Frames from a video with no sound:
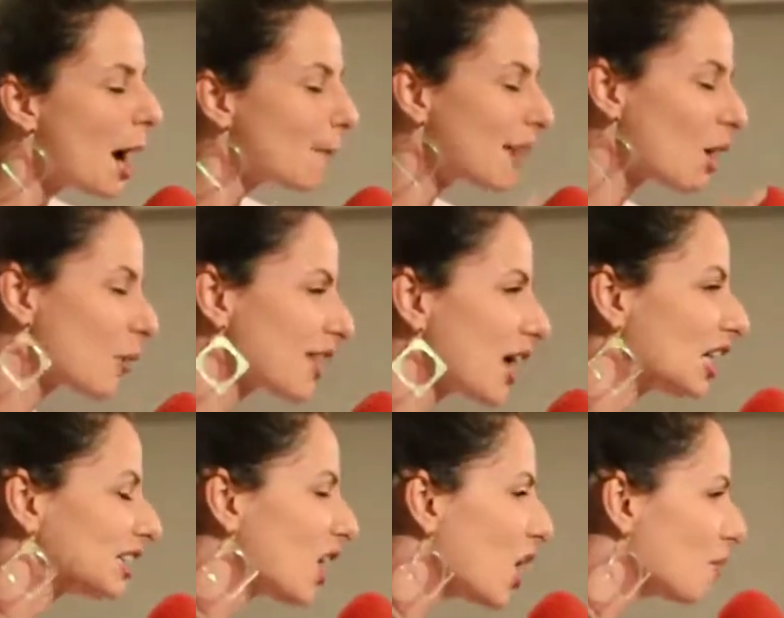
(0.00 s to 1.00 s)
but with a
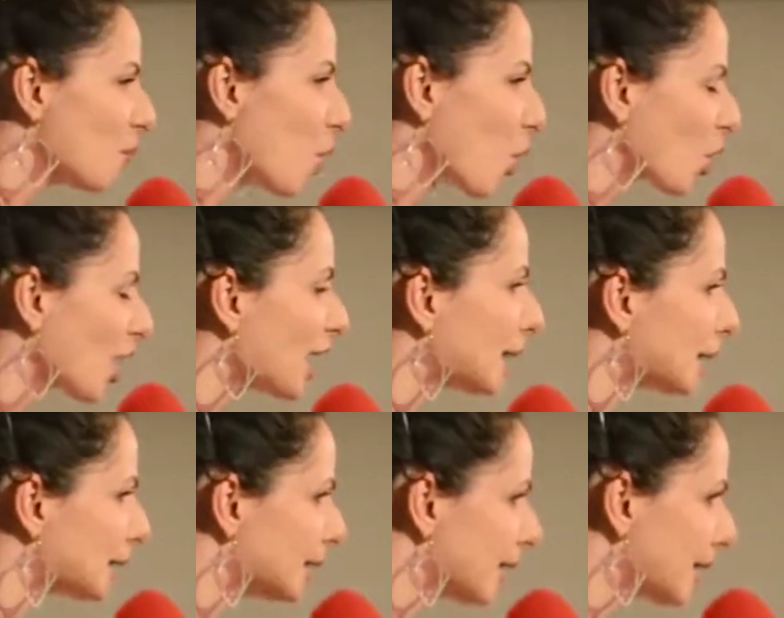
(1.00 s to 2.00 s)
lot more
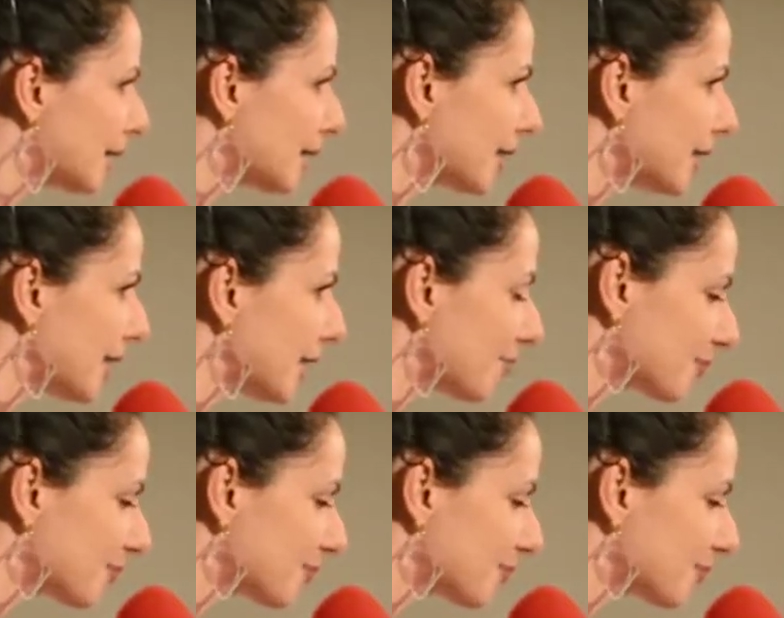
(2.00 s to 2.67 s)
licky licky.